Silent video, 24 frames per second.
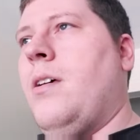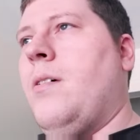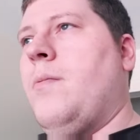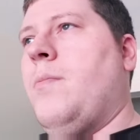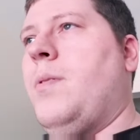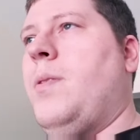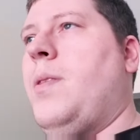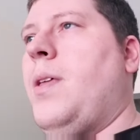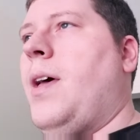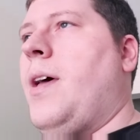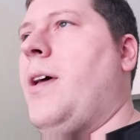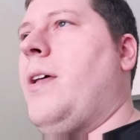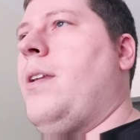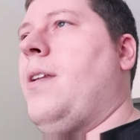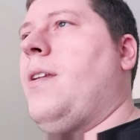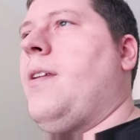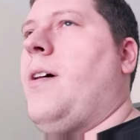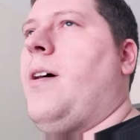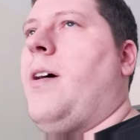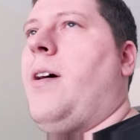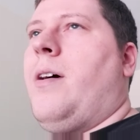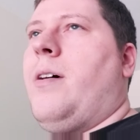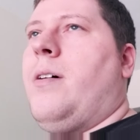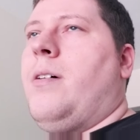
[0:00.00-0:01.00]
Then
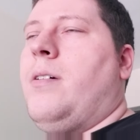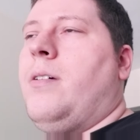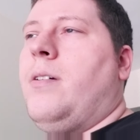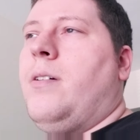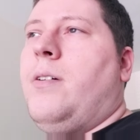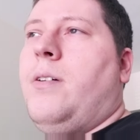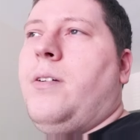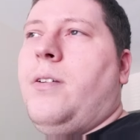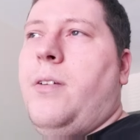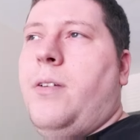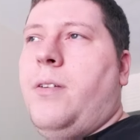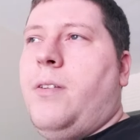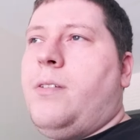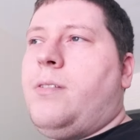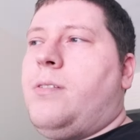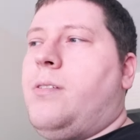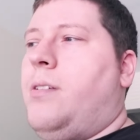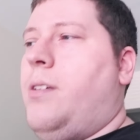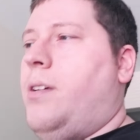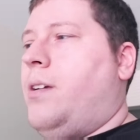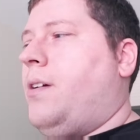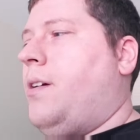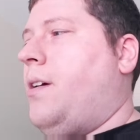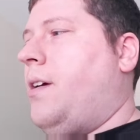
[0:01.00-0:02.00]
earlier this
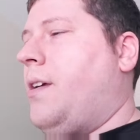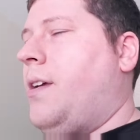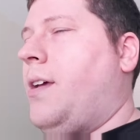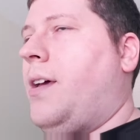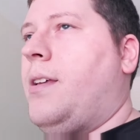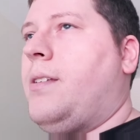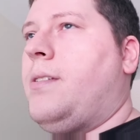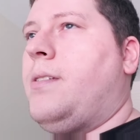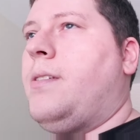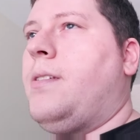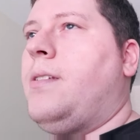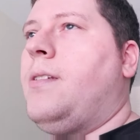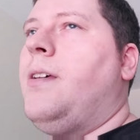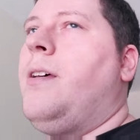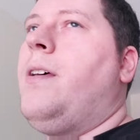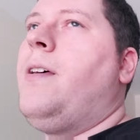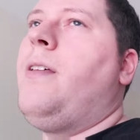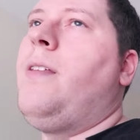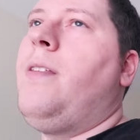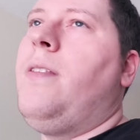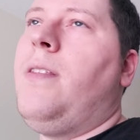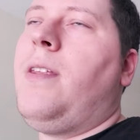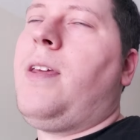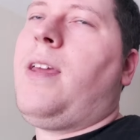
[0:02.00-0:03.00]
year, I guess,
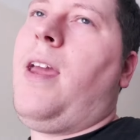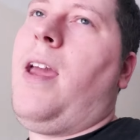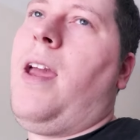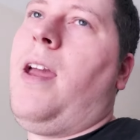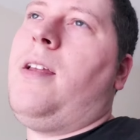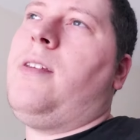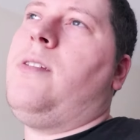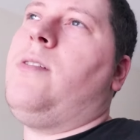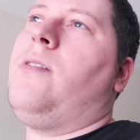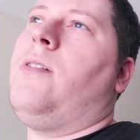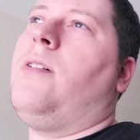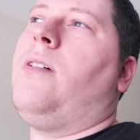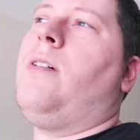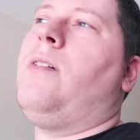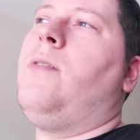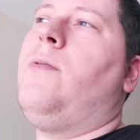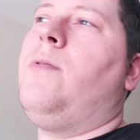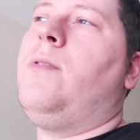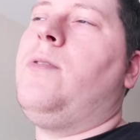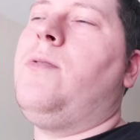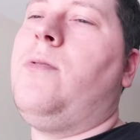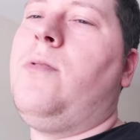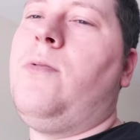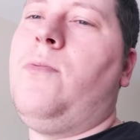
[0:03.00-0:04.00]
the cancer,
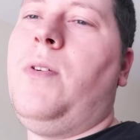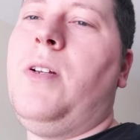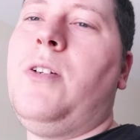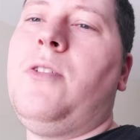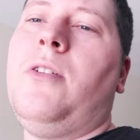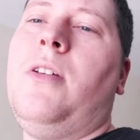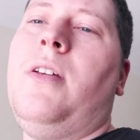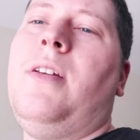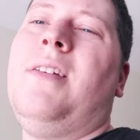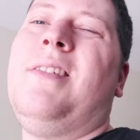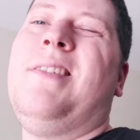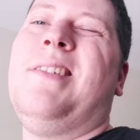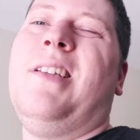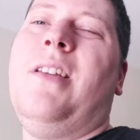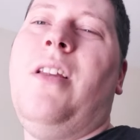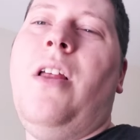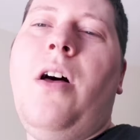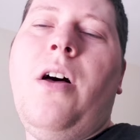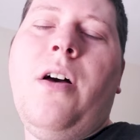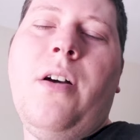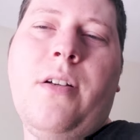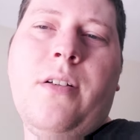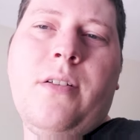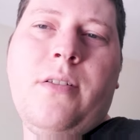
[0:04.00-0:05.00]
which was originally in his
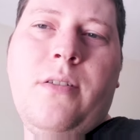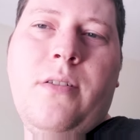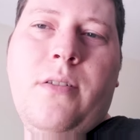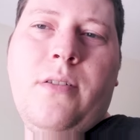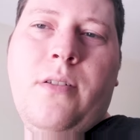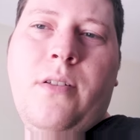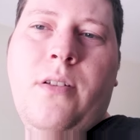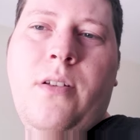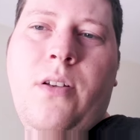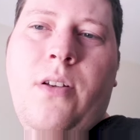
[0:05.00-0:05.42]
lungs,